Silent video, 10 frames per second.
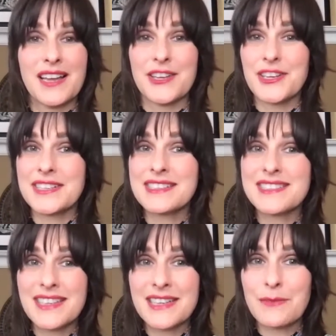You're going to
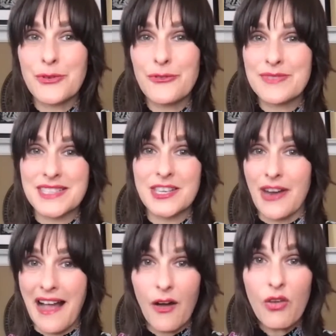see an improvement in your
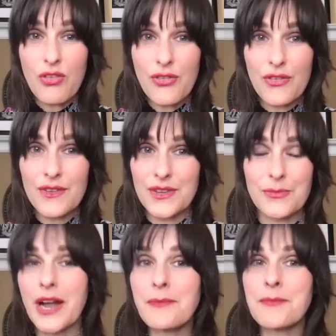health. You'll
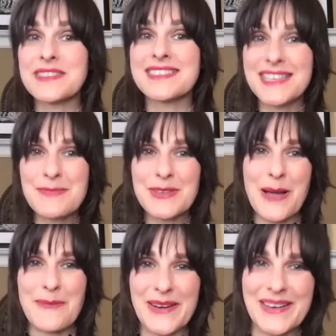probably sleep a
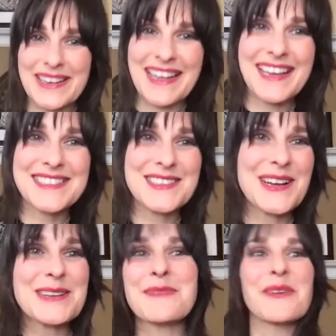lot better at night because you're
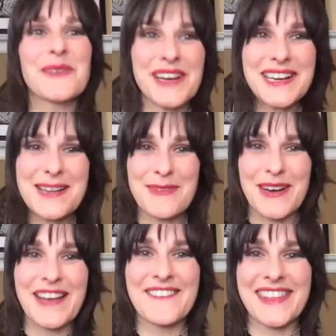not going to be worried
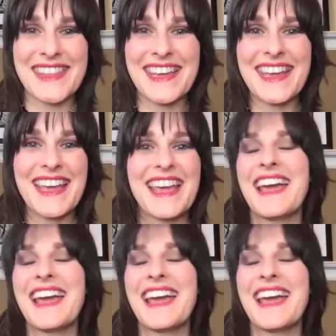about everything.